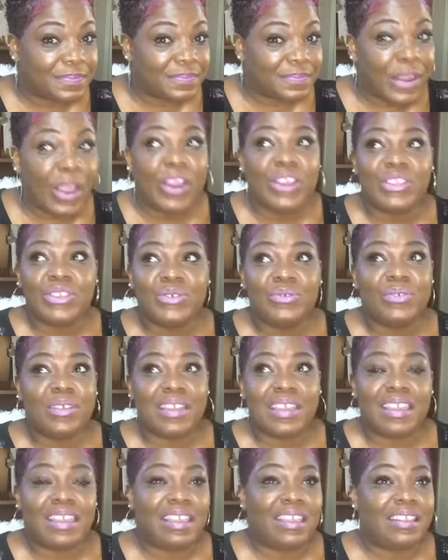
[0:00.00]
Are you
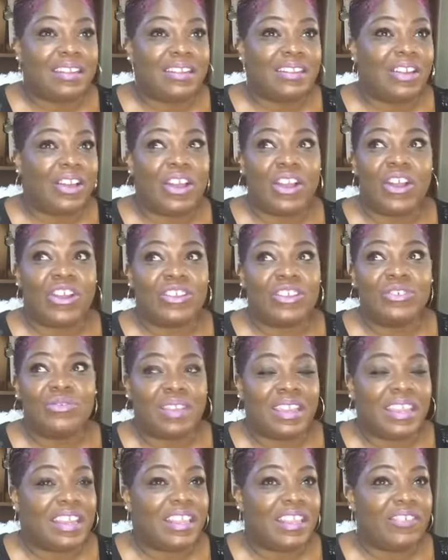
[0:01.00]
in
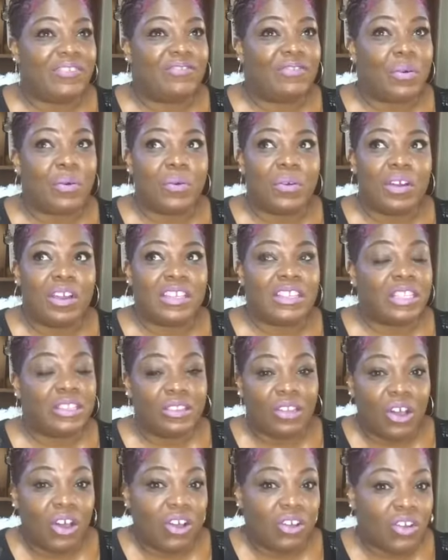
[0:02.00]
it for the
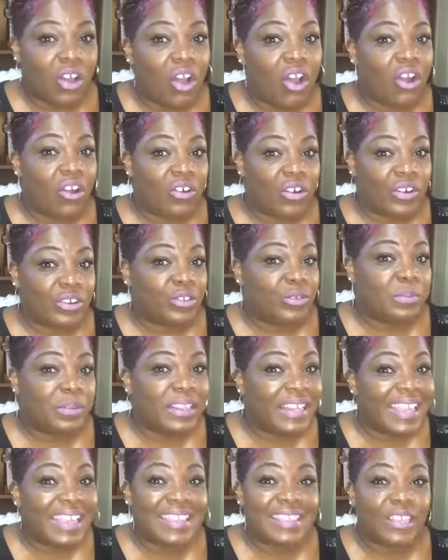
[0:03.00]
long haul? Are you
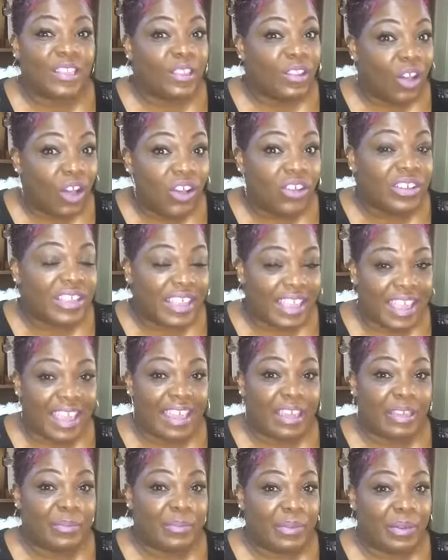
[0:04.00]
playing the long
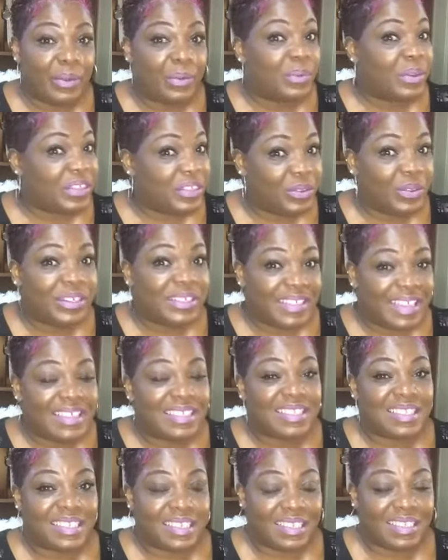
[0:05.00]
game with your
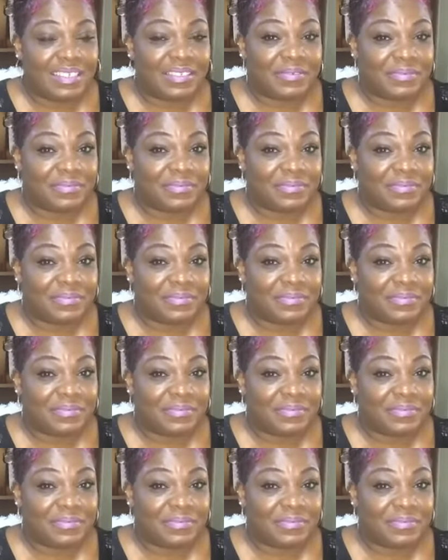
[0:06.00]
destiny?